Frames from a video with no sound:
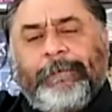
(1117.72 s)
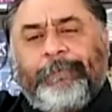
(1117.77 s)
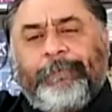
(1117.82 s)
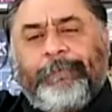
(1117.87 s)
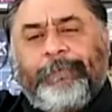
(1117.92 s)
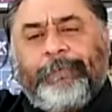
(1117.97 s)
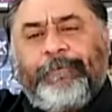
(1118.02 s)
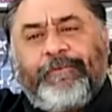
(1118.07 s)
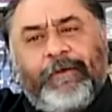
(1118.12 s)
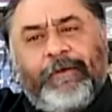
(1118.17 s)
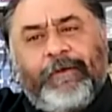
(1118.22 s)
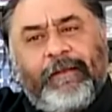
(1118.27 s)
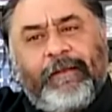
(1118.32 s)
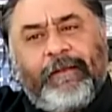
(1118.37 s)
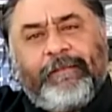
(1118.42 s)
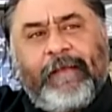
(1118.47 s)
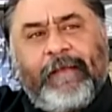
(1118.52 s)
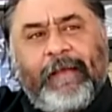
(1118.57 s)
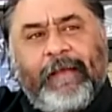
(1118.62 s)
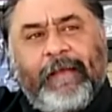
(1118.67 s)
We started
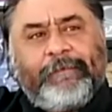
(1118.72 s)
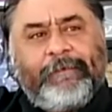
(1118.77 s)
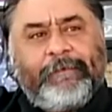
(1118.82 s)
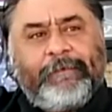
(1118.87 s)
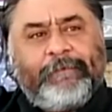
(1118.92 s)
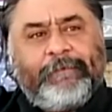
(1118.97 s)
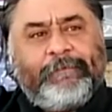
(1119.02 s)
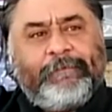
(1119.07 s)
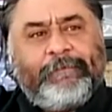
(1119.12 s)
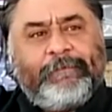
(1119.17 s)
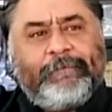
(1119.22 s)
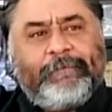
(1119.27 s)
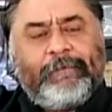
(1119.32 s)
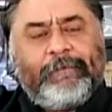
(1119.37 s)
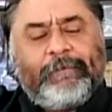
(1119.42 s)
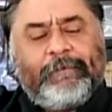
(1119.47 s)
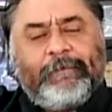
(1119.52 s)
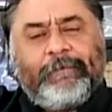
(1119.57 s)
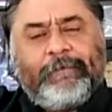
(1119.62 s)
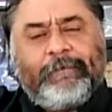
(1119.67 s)
a tactics
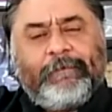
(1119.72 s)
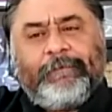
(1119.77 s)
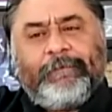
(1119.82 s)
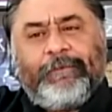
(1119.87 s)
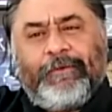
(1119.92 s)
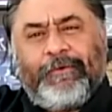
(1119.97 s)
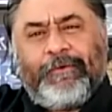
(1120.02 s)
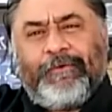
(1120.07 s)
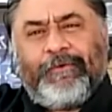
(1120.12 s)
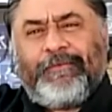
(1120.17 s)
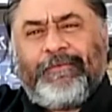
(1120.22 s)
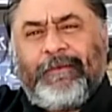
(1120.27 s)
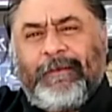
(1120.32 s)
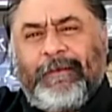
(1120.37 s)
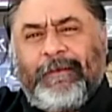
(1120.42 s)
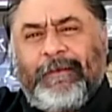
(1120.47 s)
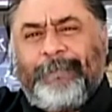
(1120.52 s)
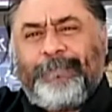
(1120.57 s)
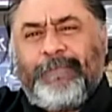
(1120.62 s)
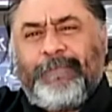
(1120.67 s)

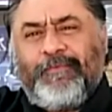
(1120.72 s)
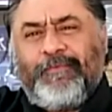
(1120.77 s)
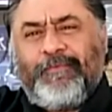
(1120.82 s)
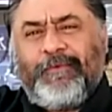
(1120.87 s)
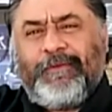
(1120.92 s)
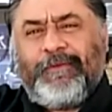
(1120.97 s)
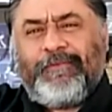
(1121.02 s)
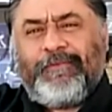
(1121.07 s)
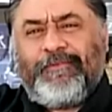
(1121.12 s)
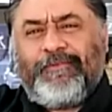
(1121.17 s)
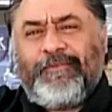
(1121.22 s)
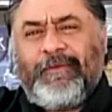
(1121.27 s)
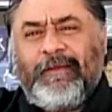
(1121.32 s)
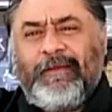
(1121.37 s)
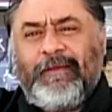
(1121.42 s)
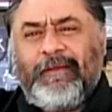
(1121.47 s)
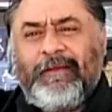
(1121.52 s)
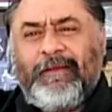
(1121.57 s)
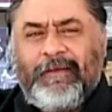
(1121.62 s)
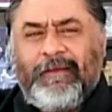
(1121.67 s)
Thursday, which
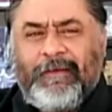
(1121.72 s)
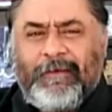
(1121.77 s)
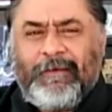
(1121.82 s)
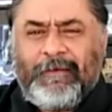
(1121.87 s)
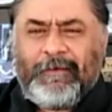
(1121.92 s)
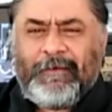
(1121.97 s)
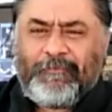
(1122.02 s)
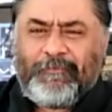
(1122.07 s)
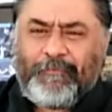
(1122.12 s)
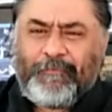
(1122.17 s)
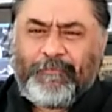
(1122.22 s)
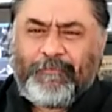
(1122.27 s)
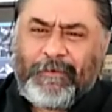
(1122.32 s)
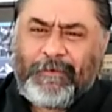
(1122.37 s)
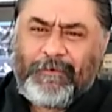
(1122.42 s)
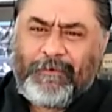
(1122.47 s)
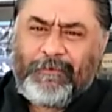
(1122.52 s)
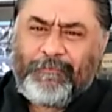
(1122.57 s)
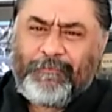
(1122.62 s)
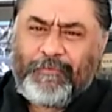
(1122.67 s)
is
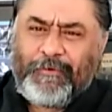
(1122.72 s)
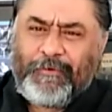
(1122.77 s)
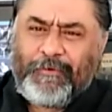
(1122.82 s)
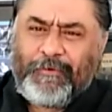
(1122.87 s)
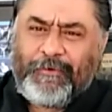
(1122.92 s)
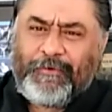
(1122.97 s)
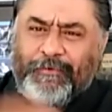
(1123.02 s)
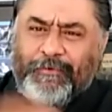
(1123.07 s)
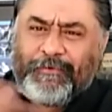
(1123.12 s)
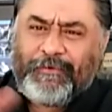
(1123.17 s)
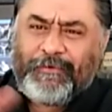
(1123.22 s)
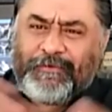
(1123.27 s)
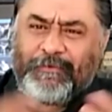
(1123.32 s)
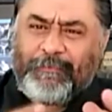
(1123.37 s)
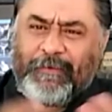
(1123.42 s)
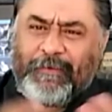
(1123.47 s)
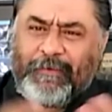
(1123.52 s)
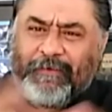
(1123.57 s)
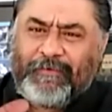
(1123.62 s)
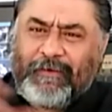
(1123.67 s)
pretty good. We're
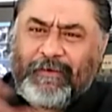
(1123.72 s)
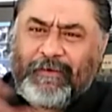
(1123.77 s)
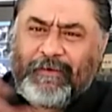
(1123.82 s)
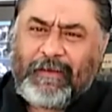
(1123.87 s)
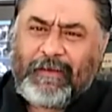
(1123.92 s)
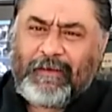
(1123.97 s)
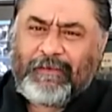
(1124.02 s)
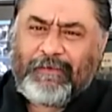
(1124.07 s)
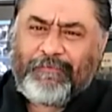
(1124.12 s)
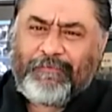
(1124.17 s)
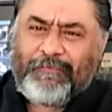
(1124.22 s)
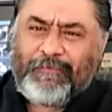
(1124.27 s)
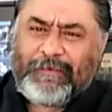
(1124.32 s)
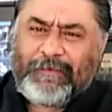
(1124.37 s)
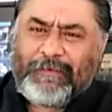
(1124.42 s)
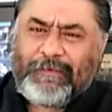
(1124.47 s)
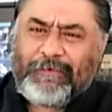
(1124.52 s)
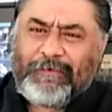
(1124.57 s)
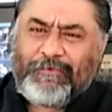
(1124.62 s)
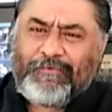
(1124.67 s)
touching base on a lot of different
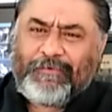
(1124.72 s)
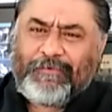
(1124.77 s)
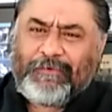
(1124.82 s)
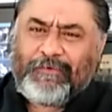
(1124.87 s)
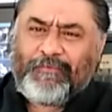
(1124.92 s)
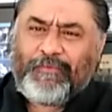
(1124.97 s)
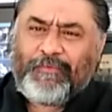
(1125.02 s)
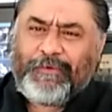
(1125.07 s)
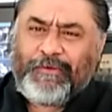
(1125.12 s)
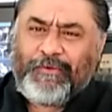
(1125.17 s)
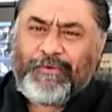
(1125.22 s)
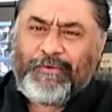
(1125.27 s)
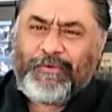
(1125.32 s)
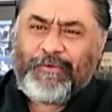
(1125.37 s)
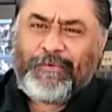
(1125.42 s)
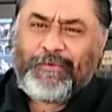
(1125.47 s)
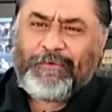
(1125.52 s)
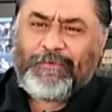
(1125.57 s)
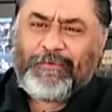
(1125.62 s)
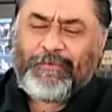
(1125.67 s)
things and what you
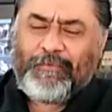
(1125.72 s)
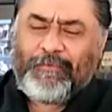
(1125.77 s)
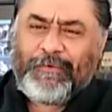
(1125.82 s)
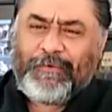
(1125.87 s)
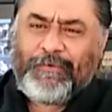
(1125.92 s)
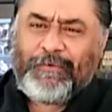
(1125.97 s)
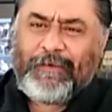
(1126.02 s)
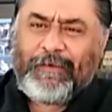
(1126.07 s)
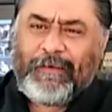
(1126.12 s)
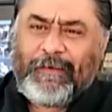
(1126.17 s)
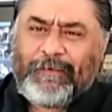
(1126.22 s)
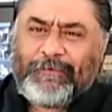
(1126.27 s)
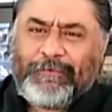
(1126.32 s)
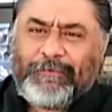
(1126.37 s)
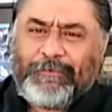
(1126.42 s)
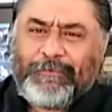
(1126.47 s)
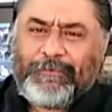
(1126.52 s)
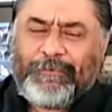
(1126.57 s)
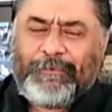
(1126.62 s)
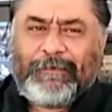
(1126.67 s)
can do and what you can't
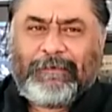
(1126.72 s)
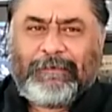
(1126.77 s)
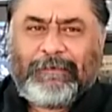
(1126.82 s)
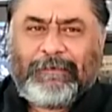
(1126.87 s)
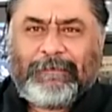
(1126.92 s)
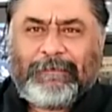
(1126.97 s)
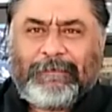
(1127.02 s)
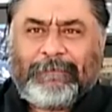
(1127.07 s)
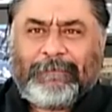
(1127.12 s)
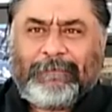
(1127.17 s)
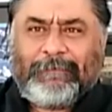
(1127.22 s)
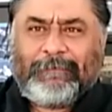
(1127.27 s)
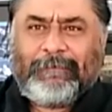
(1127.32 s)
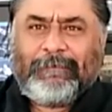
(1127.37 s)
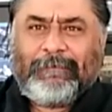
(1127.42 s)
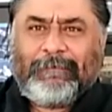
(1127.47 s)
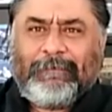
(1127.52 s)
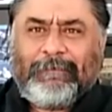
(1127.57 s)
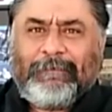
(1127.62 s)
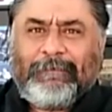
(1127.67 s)
do. And,
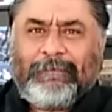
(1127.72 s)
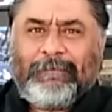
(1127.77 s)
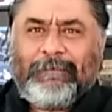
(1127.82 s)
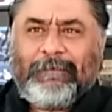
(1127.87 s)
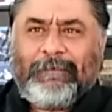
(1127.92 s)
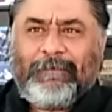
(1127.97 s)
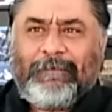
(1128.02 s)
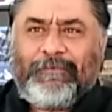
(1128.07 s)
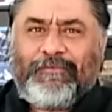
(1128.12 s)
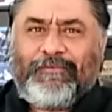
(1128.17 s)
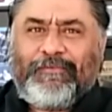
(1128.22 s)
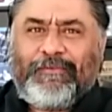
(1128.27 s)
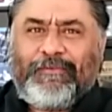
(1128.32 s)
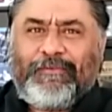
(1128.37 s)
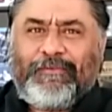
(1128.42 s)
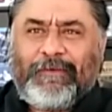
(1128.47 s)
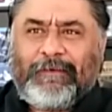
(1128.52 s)
it's